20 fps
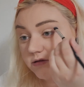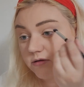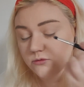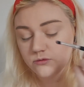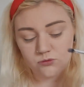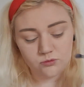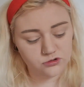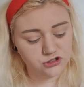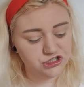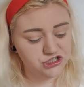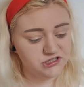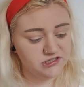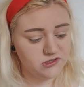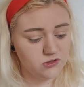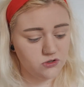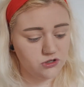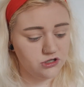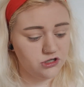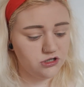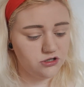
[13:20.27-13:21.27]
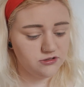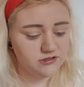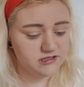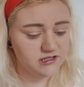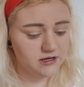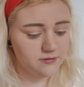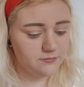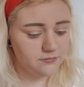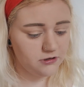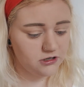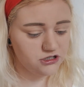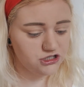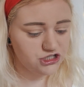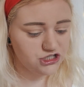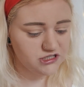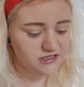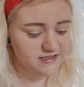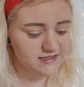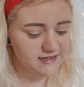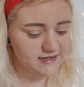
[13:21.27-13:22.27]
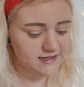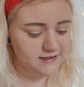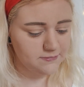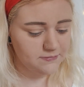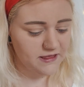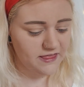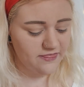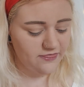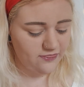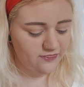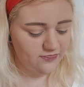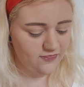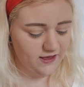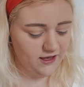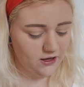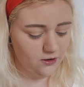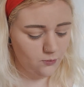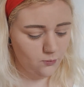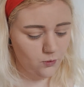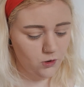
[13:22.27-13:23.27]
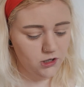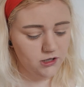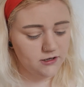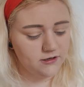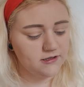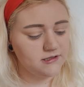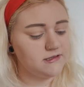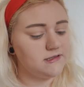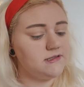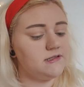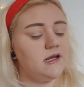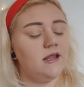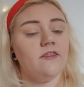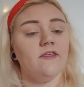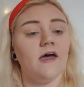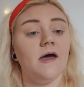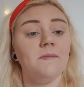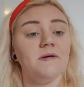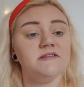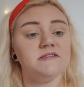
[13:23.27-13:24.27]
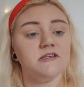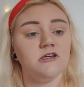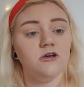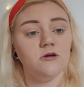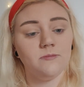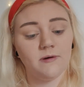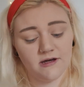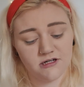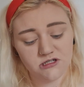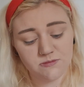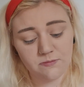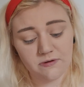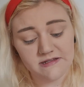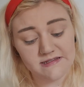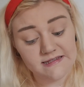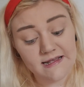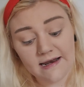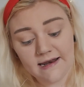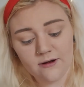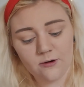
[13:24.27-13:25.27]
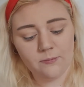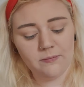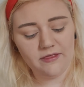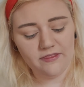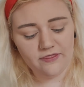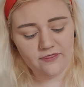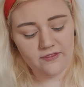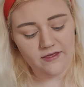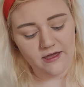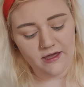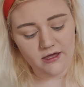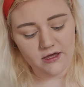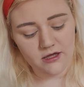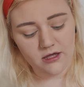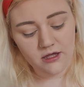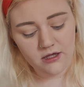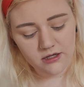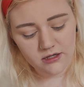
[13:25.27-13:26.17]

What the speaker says: Oh, she's not going to use that brush because I need a bit thicker one. This is another MSQ brush, but it's a little bit thicker.